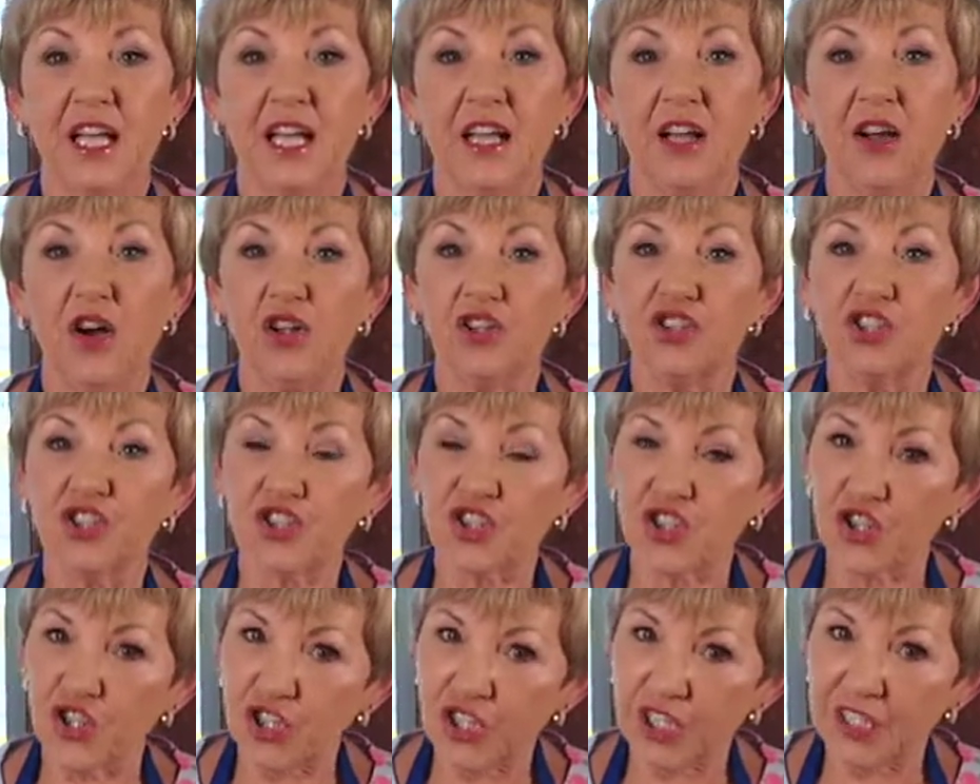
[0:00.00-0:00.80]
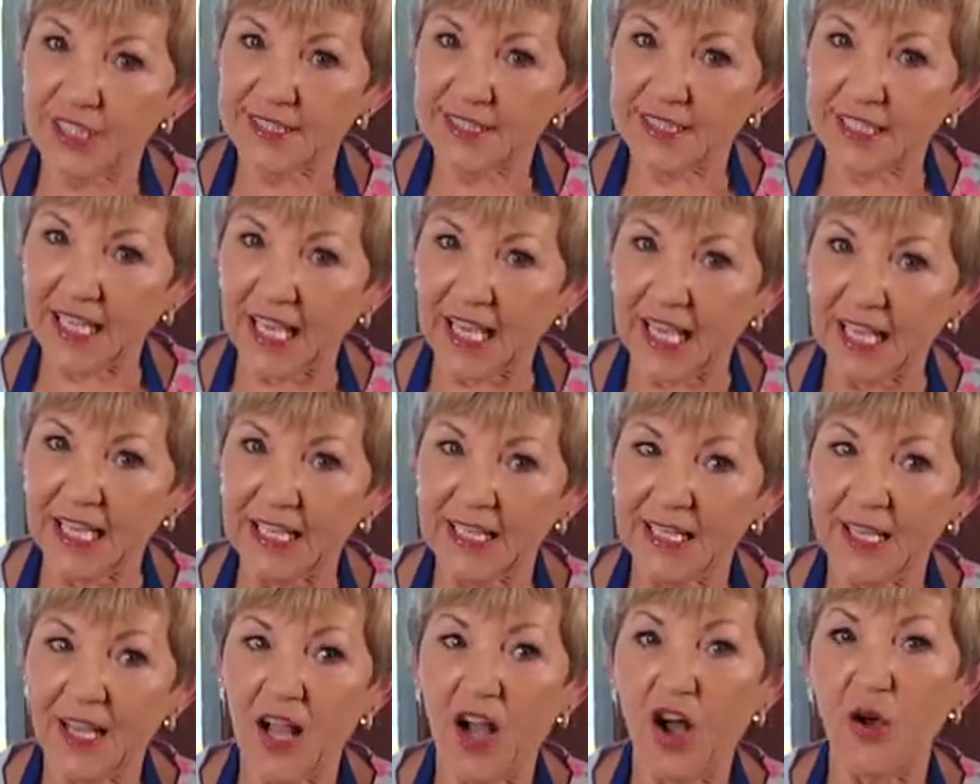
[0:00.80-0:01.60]
on
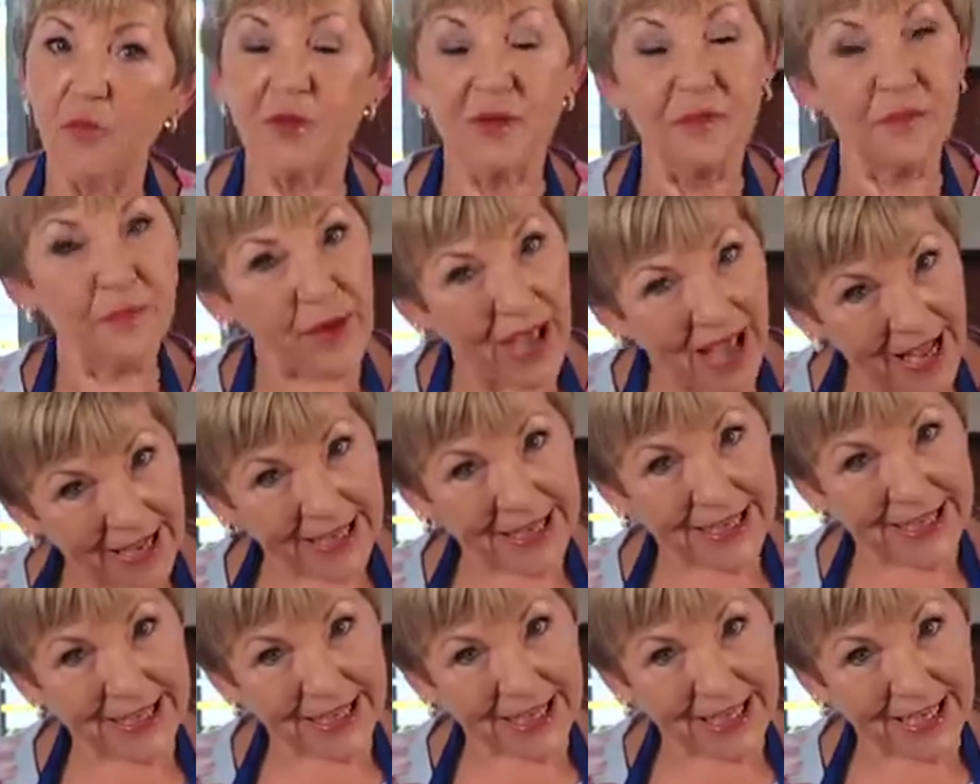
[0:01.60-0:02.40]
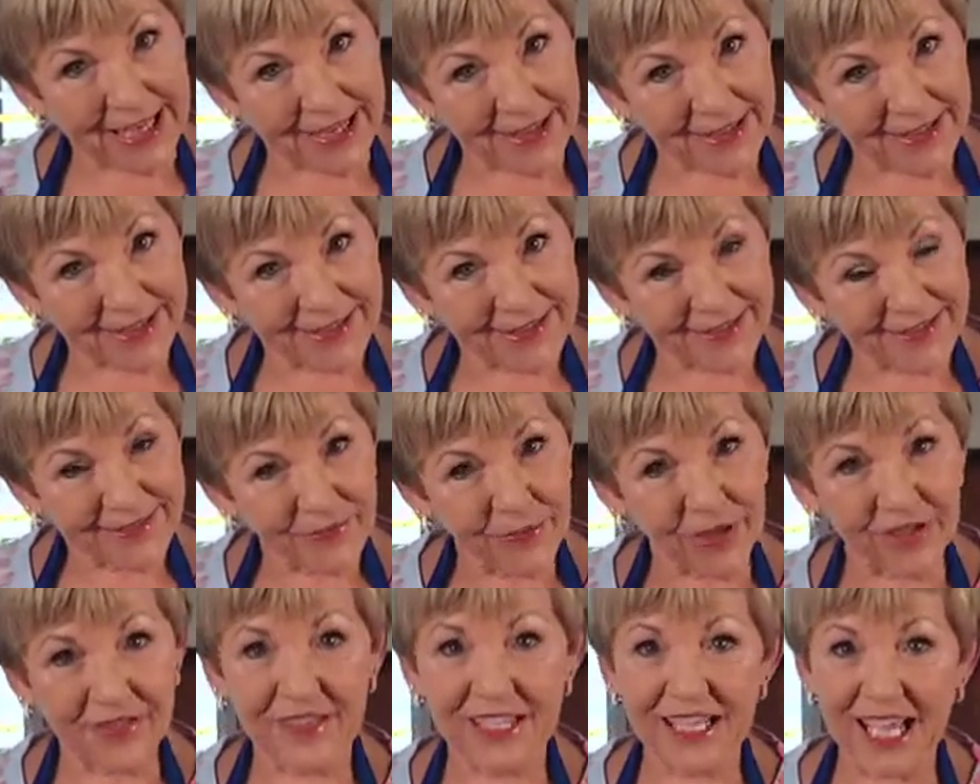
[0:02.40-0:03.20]
Thursday, I'll be back here
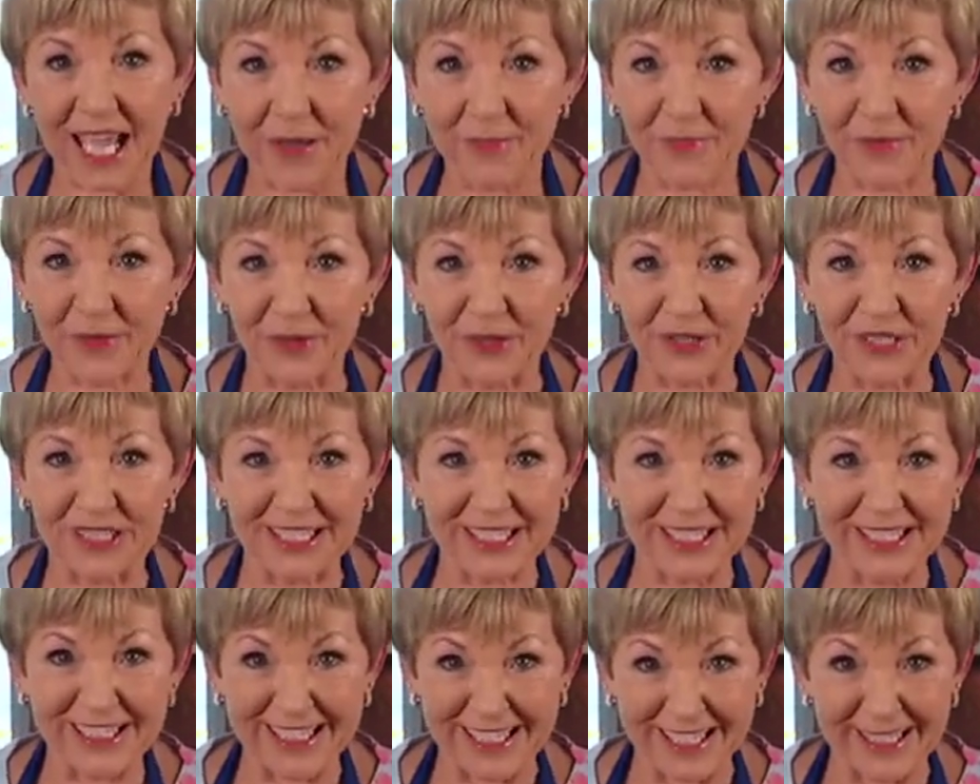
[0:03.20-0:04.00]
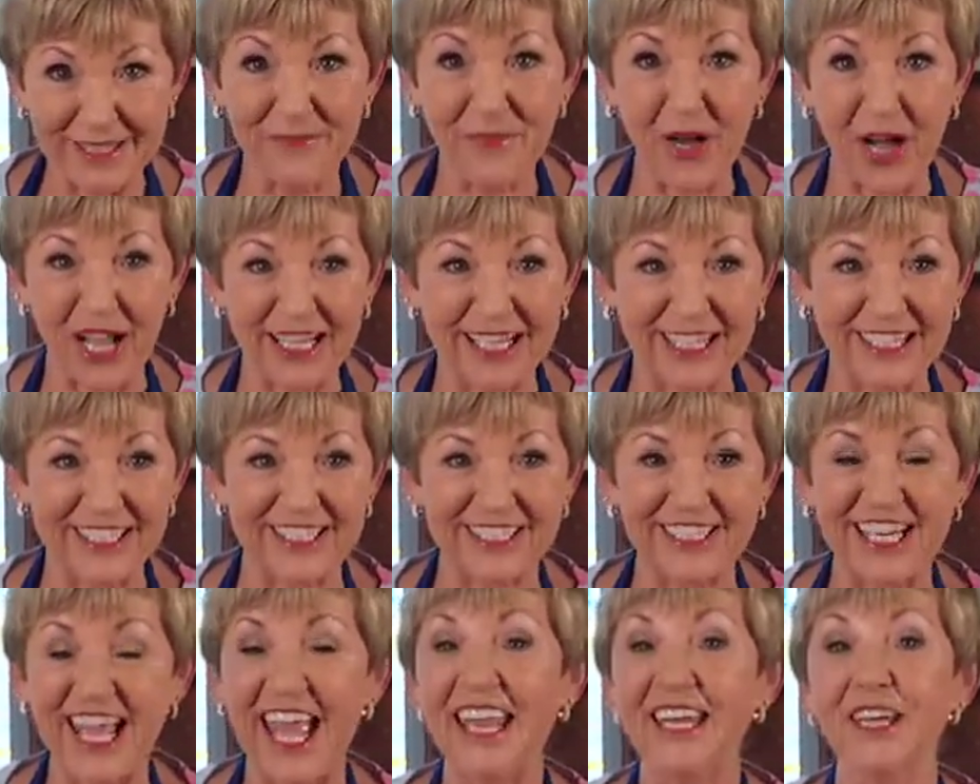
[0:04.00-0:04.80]
with the apron on in my
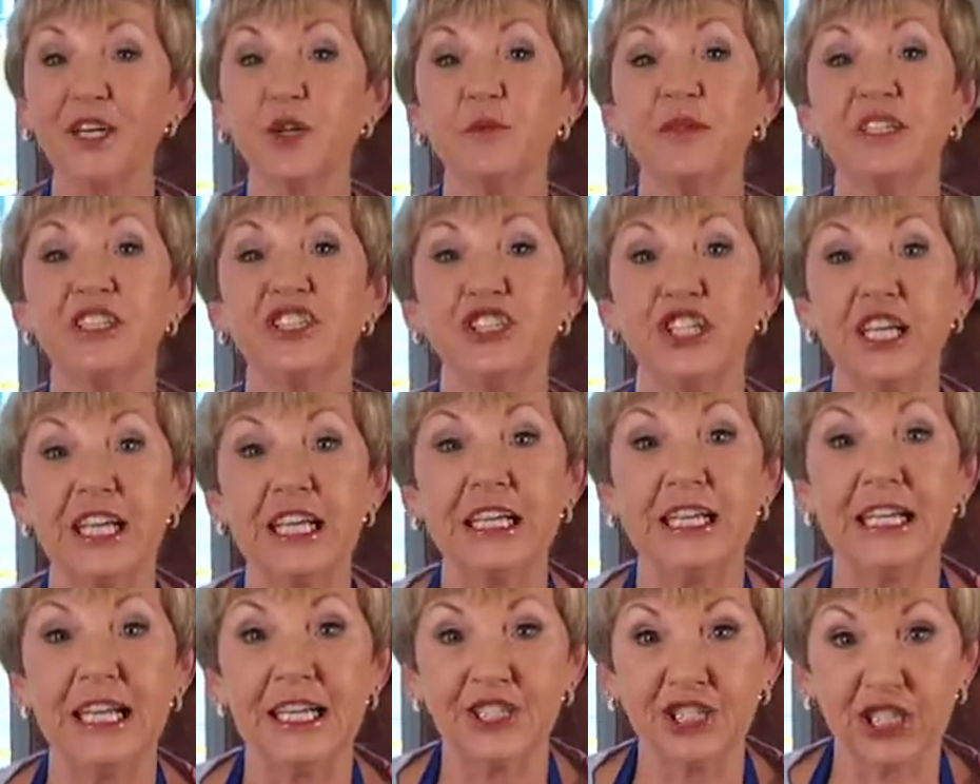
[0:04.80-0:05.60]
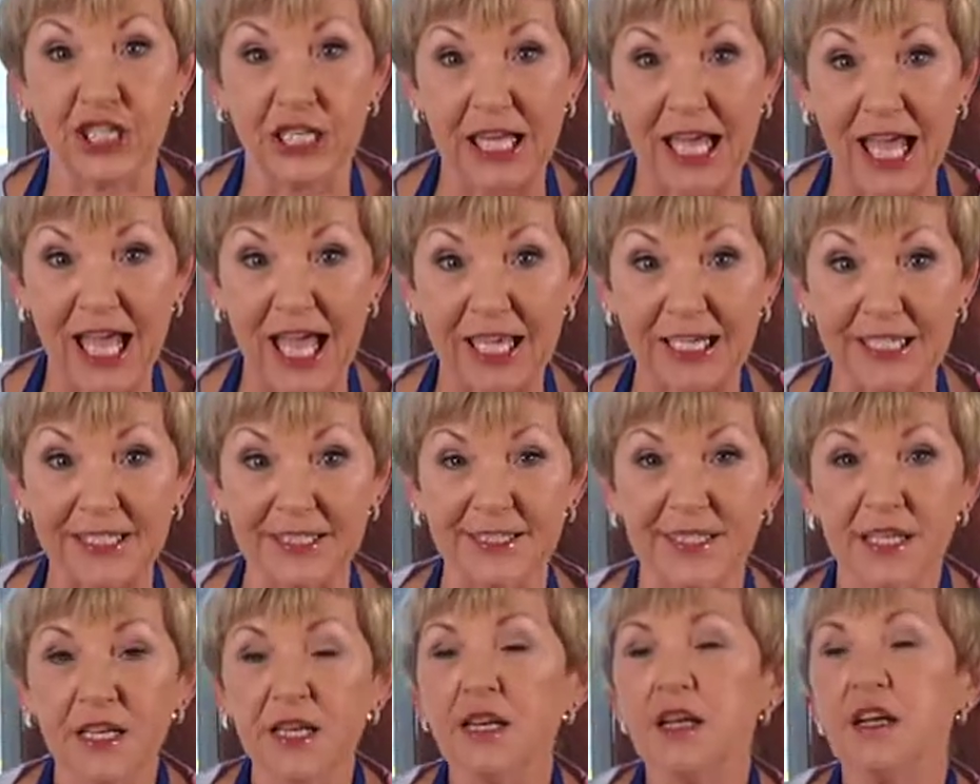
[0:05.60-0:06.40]
kitchen, and it'll be chicken enchiladas.